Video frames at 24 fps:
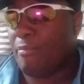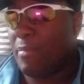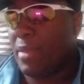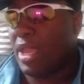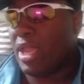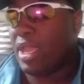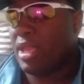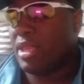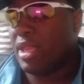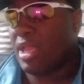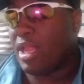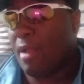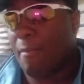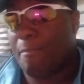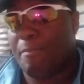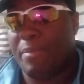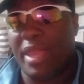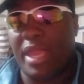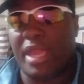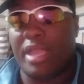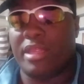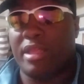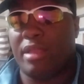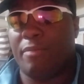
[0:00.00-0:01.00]
man, that I'm
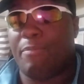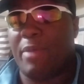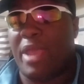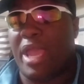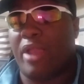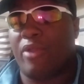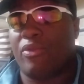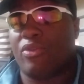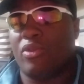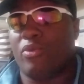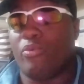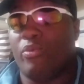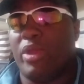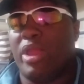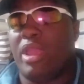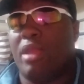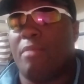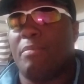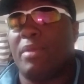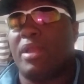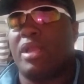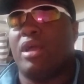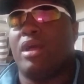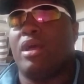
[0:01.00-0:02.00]
picking the Packers to
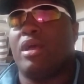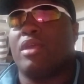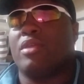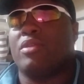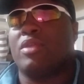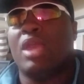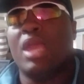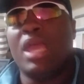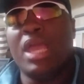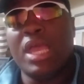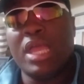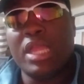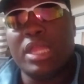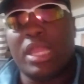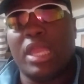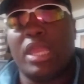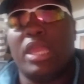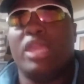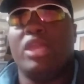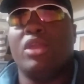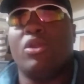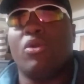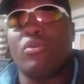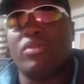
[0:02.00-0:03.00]
win because the
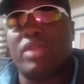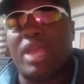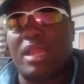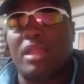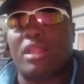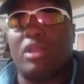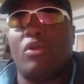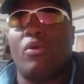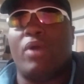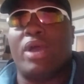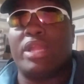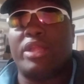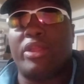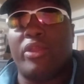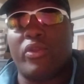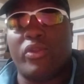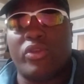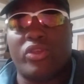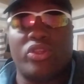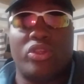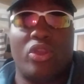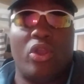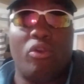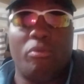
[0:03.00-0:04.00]
Eagles have to go out there
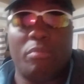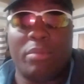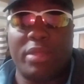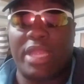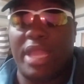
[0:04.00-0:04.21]
and show me.